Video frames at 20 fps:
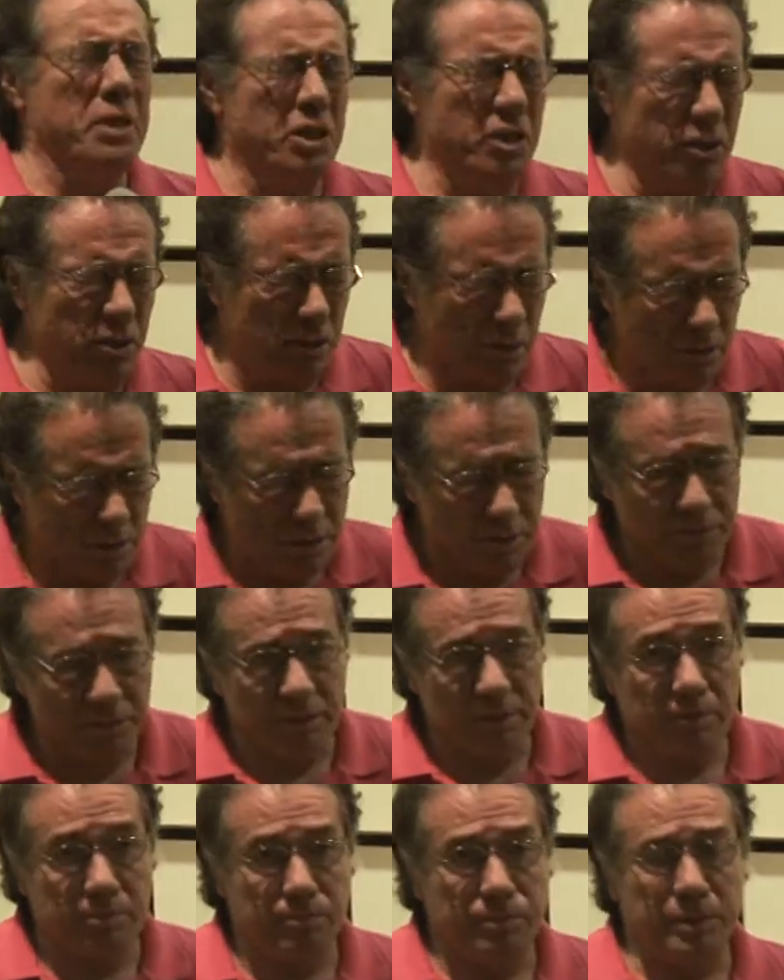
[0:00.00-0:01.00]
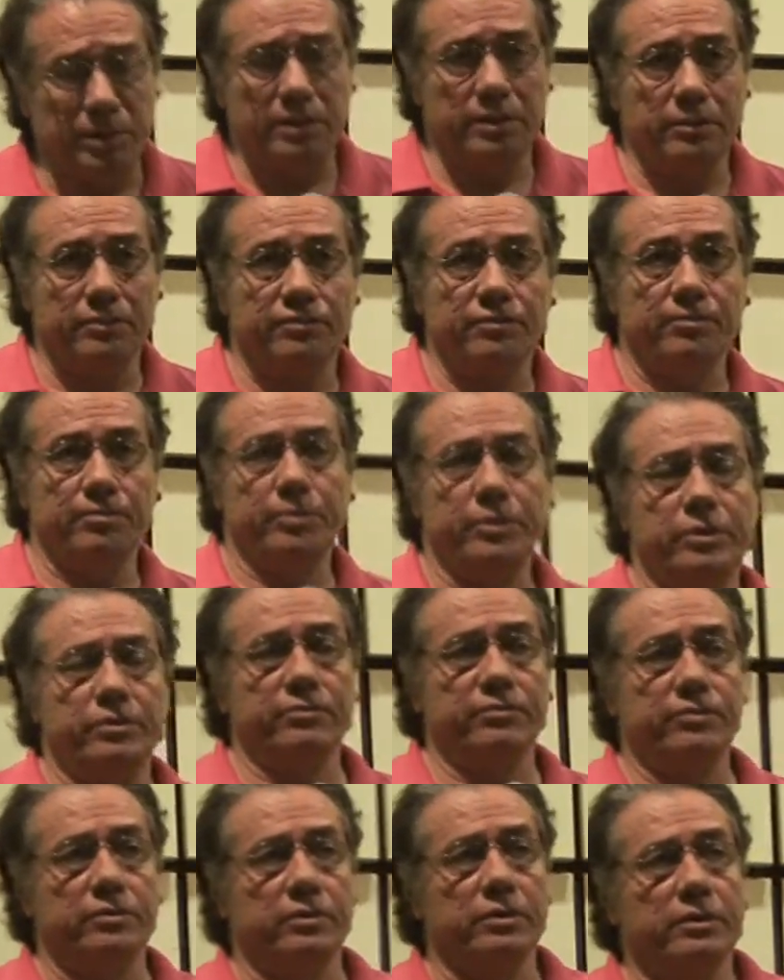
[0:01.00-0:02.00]
beautiful, beautiful,
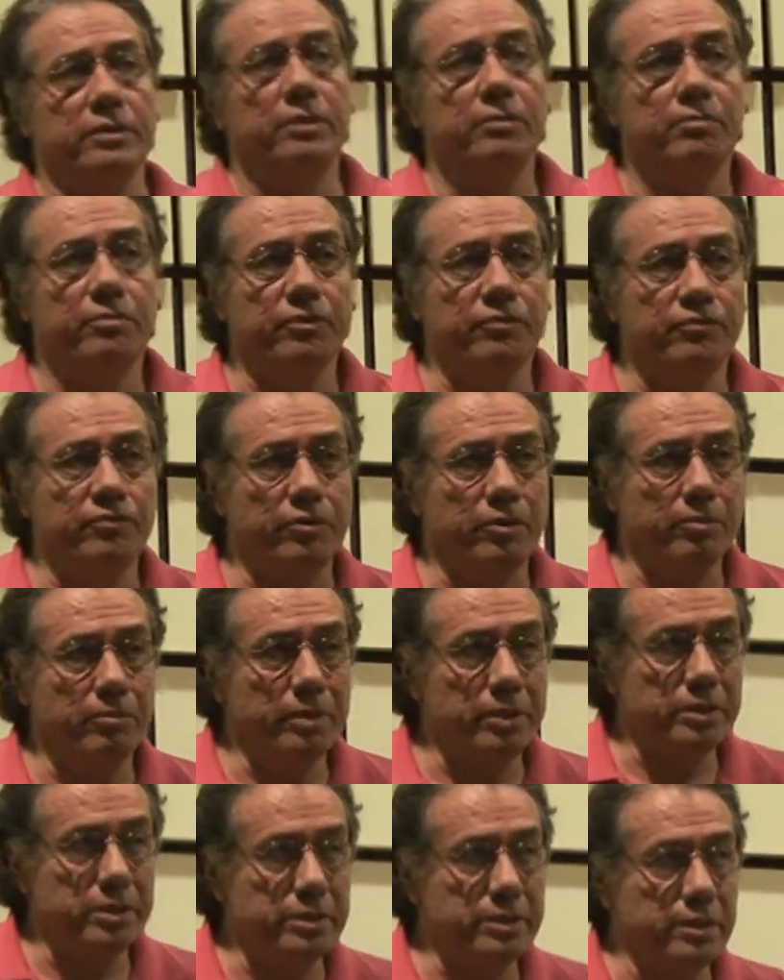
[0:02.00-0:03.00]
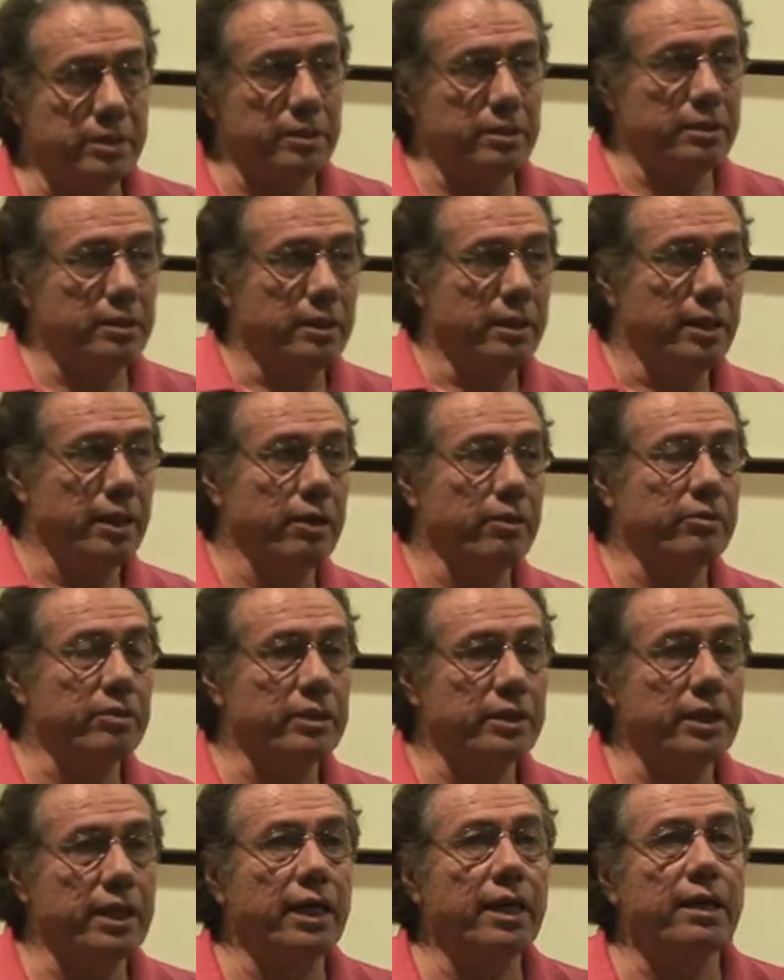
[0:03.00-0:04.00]
beautiful performance that
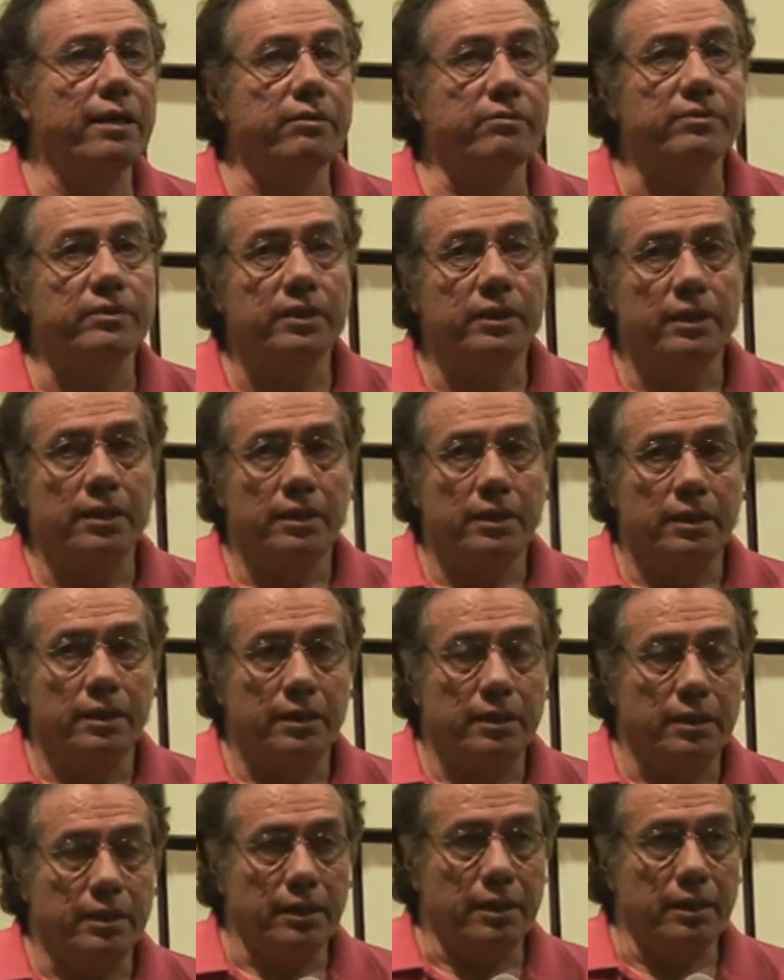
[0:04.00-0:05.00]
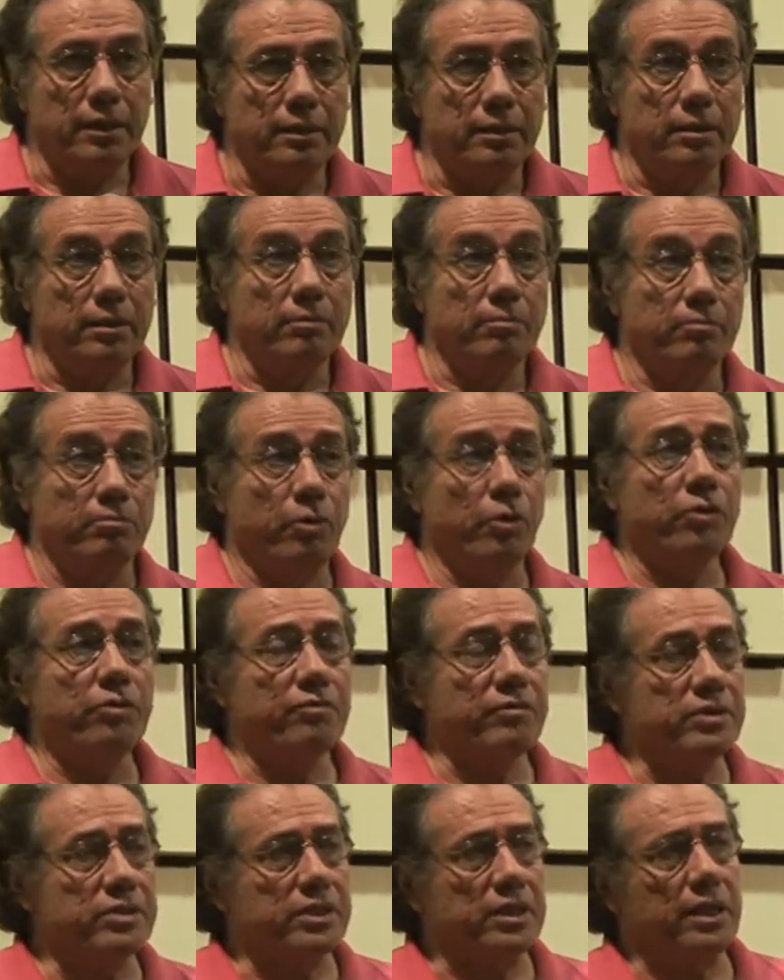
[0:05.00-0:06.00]
Aaron gave. And uh, both
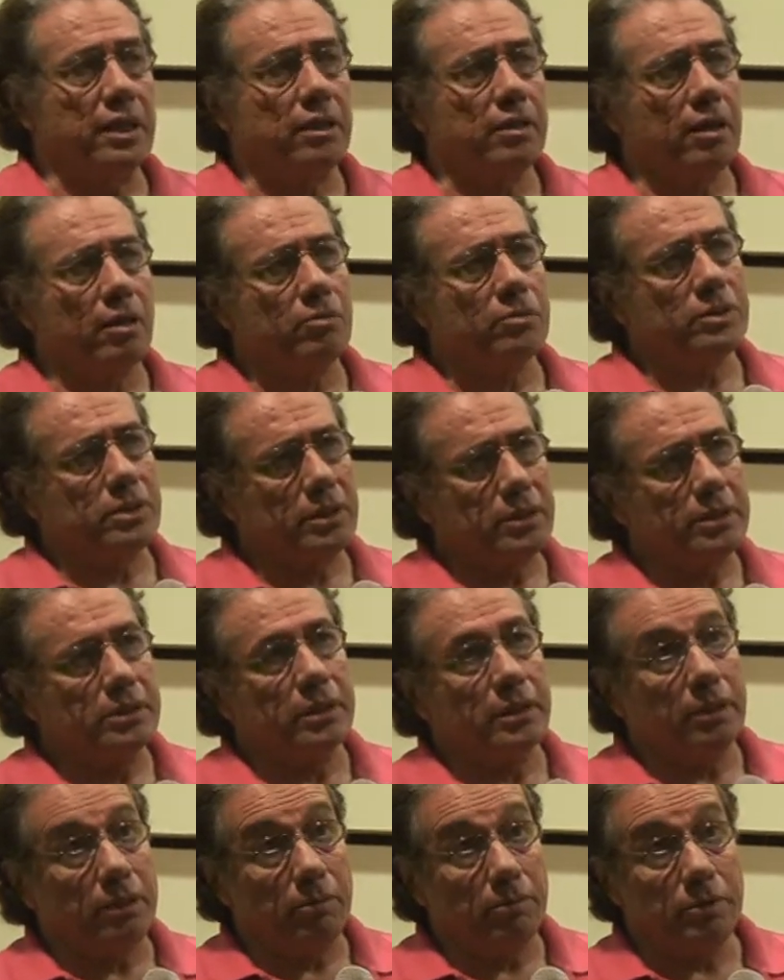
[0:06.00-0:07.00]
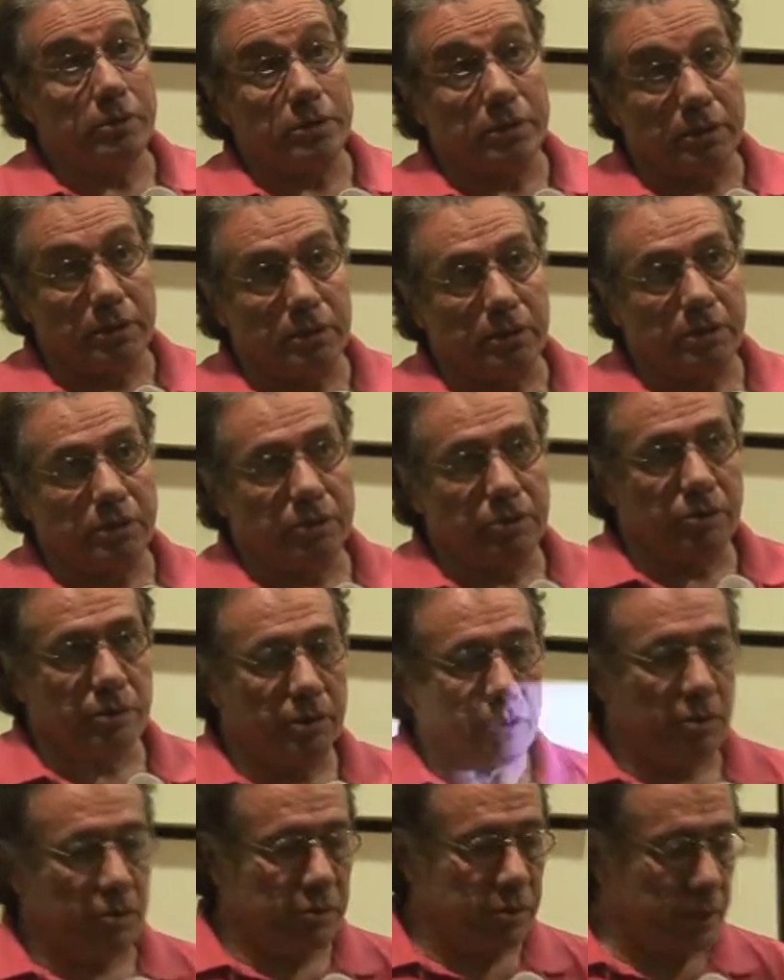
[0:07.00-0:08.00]
of us together, I was listening, he was doing
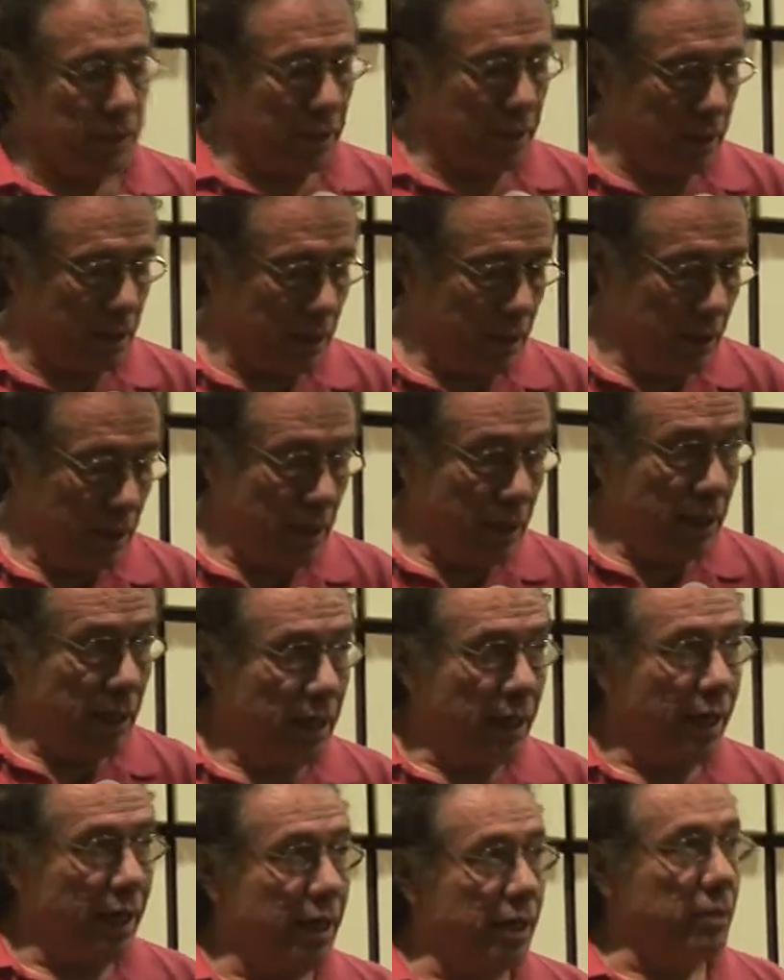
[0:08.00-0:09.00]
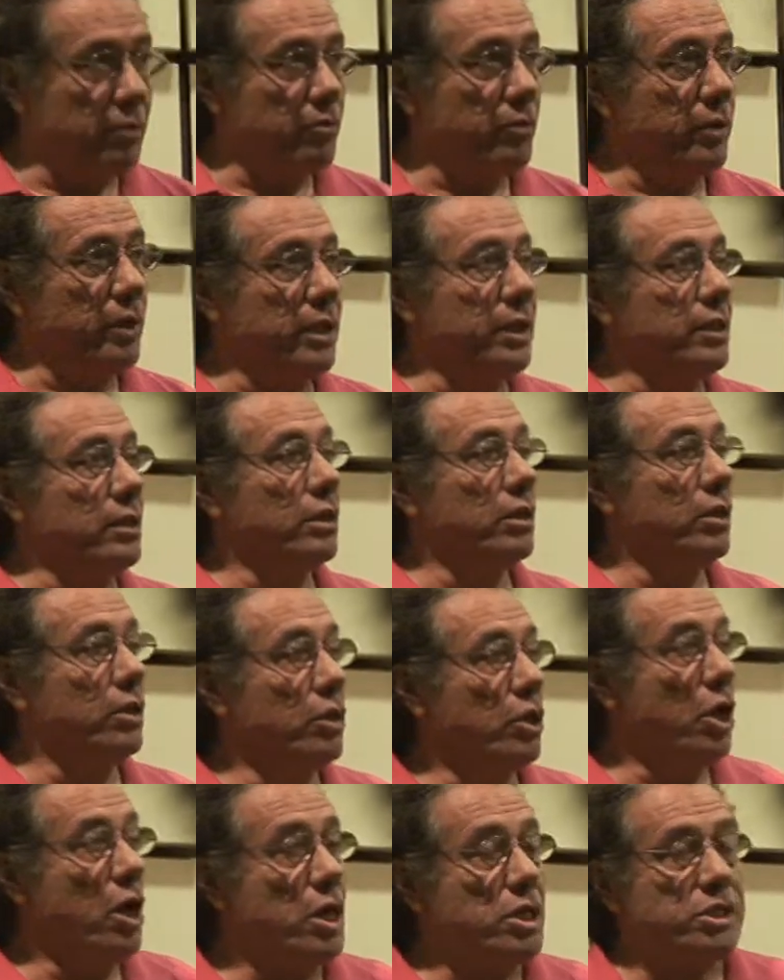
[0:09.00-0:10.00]
the whole scene. And we
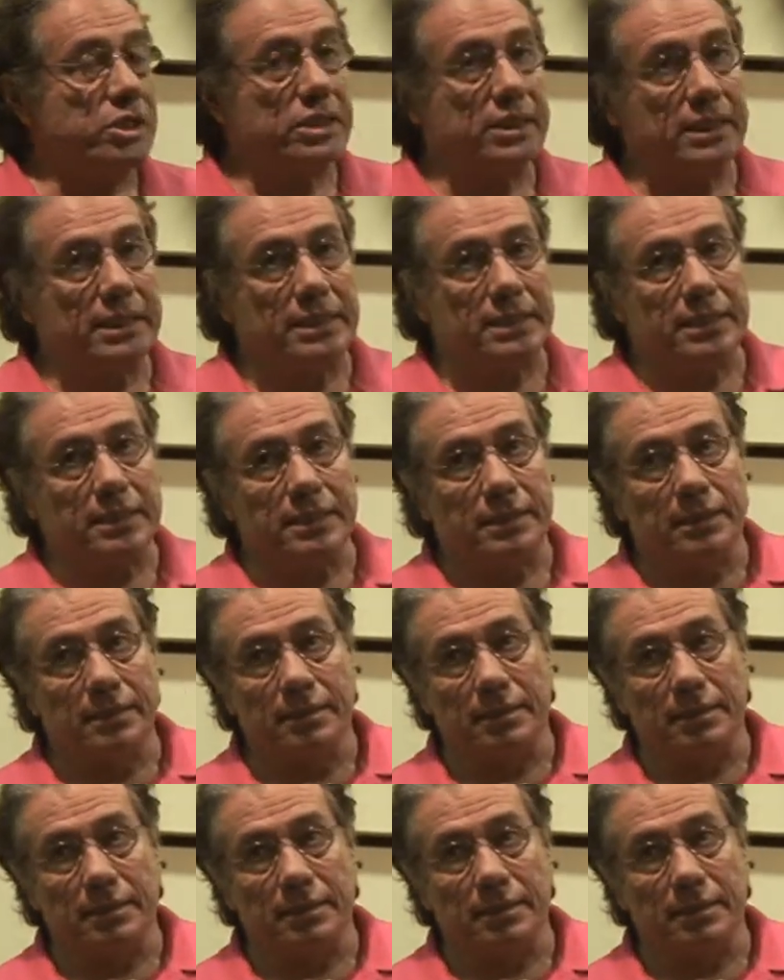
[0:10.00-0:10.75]
lost it.